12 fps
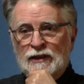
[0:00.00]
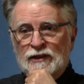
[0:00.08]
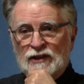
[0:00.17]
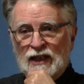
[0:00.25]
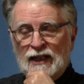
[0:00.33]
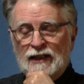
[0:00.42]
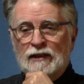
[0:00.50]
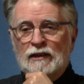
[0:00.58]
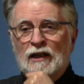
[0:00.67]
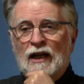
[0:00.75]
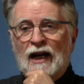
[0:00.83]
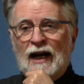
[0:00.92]
saying
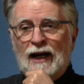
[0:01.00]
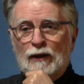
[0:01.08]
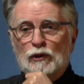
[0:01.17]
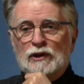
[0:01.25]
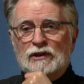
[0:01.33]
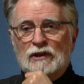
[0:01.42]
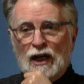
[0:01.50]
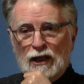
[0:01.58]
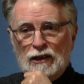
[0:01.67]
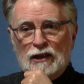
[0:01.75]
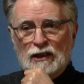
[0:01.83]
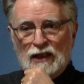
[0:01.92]
I was
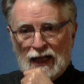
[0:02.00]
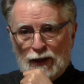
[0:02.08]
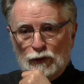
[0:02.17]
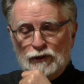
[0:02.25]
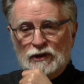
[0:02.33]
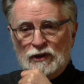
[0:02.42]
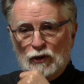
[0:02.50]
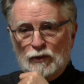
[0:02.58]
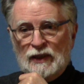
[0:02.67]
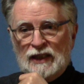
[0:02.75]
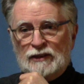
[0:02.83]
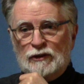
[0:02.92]
not allowed to go
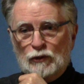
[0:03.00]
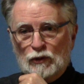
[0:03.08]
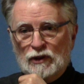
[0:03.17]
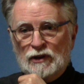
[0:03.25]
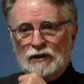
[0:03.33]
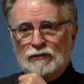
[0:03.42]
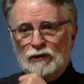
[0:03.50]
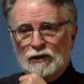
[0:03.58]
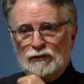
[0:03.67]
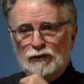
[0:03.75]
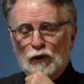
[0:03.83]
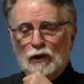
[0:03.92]
back to work for
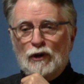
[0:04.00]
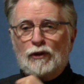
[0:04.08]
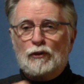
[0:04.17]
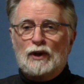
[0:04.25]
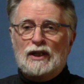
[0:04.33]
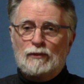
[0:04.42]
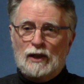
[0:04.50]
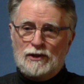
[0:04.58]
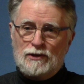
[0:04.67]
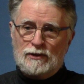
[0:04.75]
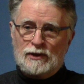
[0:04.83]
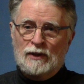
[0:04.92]
a full 3
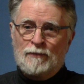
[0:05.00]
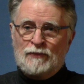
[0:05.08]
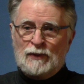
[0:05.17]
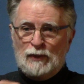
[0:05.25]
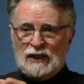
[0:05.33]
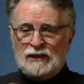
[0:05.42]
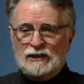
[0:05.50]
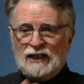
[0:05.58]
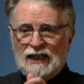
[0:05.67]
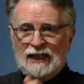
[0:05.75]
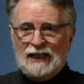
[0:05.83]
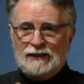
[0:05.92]
months because
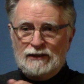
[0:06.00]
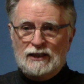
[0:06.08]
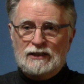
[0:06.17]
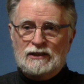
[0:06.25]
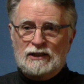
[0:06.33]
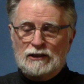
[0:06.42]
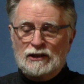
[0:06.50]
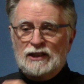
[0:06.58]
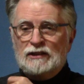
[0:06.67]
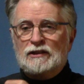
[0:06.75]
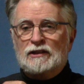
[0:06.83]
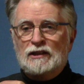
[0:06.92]
I had this
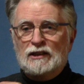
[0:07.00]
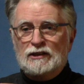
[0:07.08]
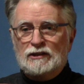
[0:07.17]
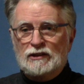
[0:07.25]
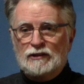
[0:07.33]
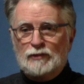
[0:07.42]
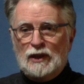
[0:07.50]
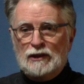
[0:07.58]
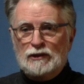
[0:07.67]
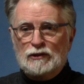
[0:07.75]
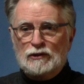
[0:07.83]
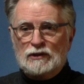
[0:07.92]
serious condition of
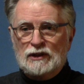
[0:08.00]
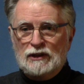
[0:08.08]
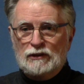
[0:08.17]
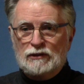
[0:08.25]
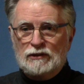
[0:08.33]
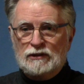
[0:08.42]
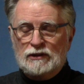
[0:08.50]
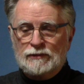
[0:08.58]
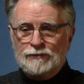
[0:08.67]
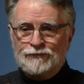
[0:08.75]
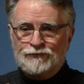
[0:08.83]
mononucleosis.